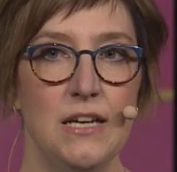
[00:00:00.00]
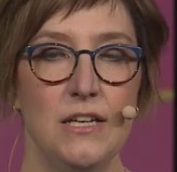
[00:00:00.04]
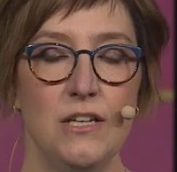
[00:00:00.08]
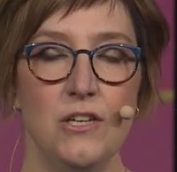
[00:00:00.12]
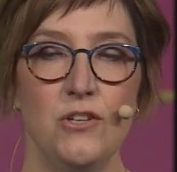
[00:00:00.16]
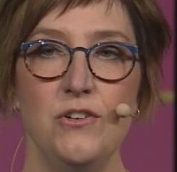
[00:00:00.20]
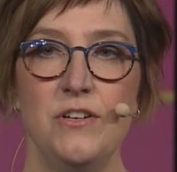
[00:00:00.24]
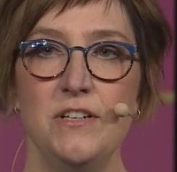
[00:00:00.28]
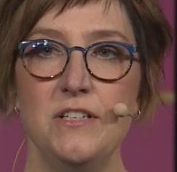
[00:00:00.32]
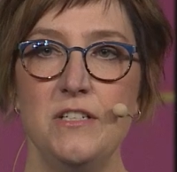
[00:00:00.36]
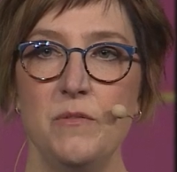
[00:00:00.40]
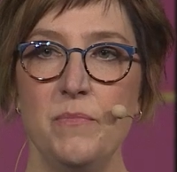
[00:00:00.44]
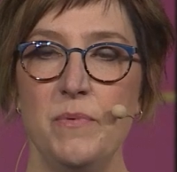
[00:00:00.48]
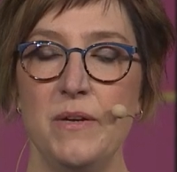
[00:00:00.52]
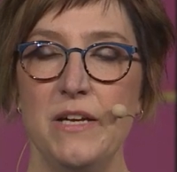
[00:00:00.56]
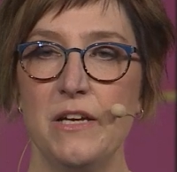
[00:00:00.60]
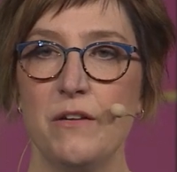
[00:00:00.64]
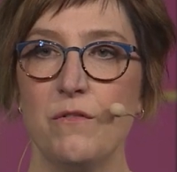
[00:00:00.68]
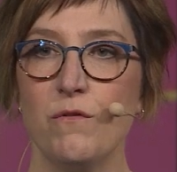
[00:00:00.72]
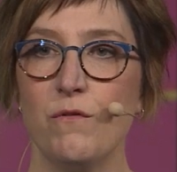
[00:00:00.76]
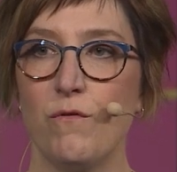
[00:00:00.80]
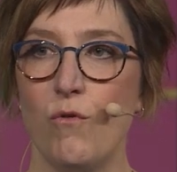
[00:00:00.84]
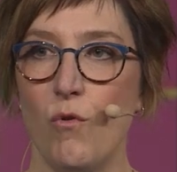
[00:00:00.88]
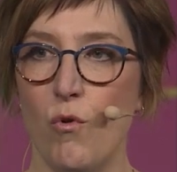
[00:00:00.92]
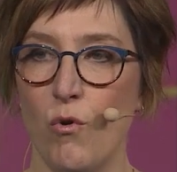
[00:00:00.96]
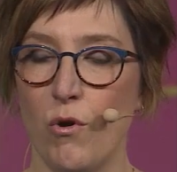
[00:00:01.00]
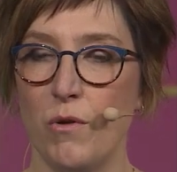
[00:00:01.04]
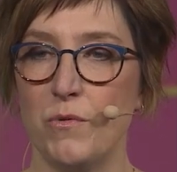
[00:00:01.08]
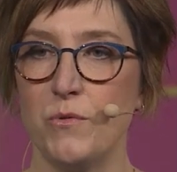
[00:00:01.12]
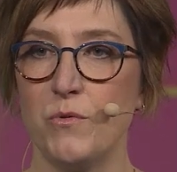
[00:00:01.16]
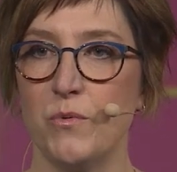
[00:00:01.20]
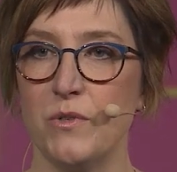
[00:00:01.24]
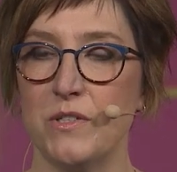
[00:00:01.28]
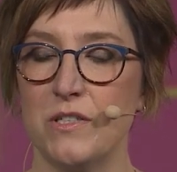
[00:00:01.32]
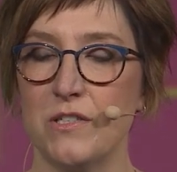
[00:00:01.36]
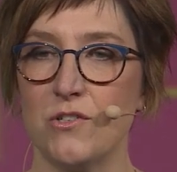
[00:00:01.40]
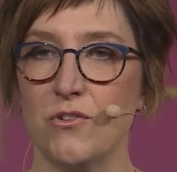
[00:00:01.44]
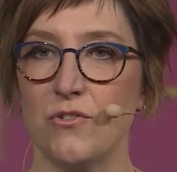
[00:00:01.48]
You need to be informed
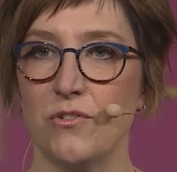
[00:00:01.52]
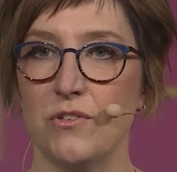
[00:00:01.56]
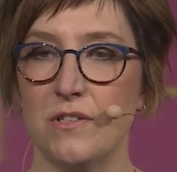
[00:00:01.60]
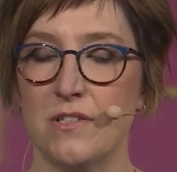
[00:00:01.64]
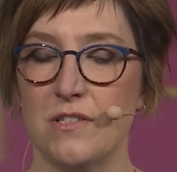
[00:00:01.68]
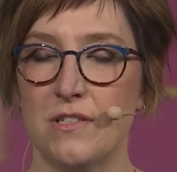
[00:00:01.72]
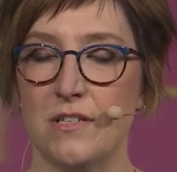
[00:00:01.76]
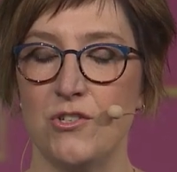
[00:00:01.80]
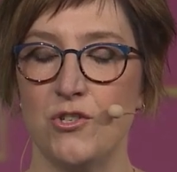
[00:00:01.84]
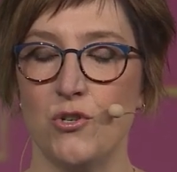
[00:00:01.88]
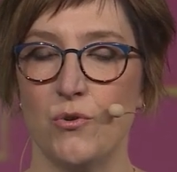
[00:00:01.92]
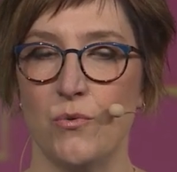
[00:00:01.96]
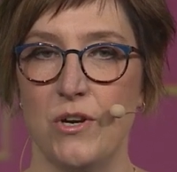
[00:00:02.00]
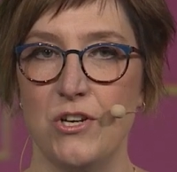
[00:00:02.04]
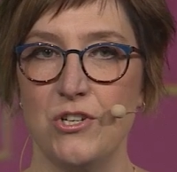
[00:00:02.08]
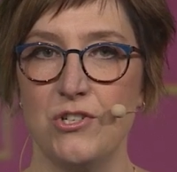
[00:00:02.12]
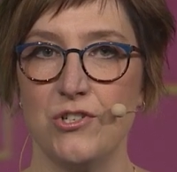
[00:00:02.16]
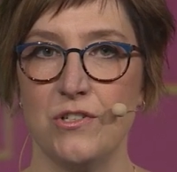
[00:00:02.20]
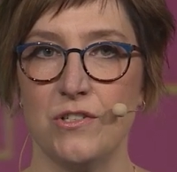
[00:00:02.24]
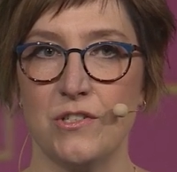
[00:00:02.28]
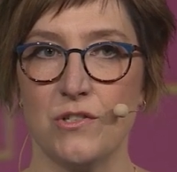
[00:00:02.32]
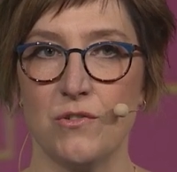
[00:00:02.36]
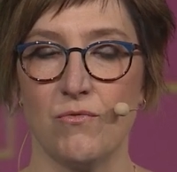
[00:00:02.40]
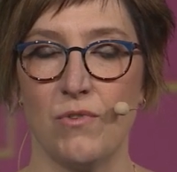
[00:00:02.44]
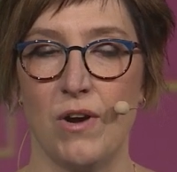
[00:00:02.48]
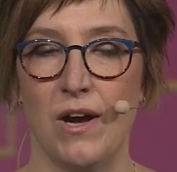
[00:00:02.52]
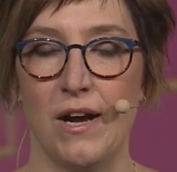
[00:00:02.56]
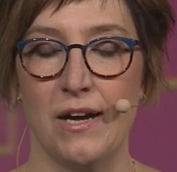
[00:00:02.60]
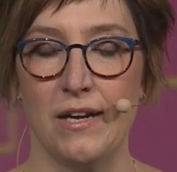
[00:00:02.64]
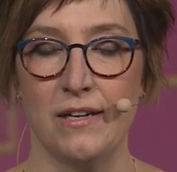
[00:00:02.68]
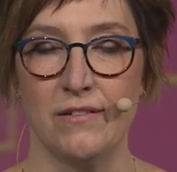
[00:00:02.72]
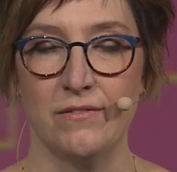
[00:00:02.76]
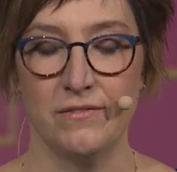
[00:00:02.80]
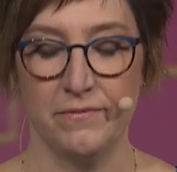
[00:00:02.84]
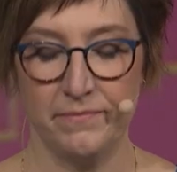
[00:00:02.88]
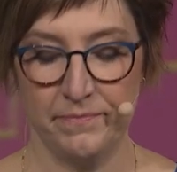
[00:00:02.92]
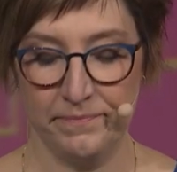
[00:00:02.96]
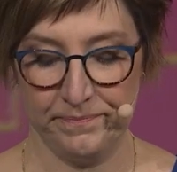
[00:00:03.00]
when certain situations
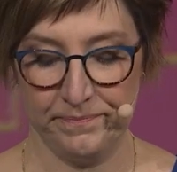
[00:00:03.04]
arrive.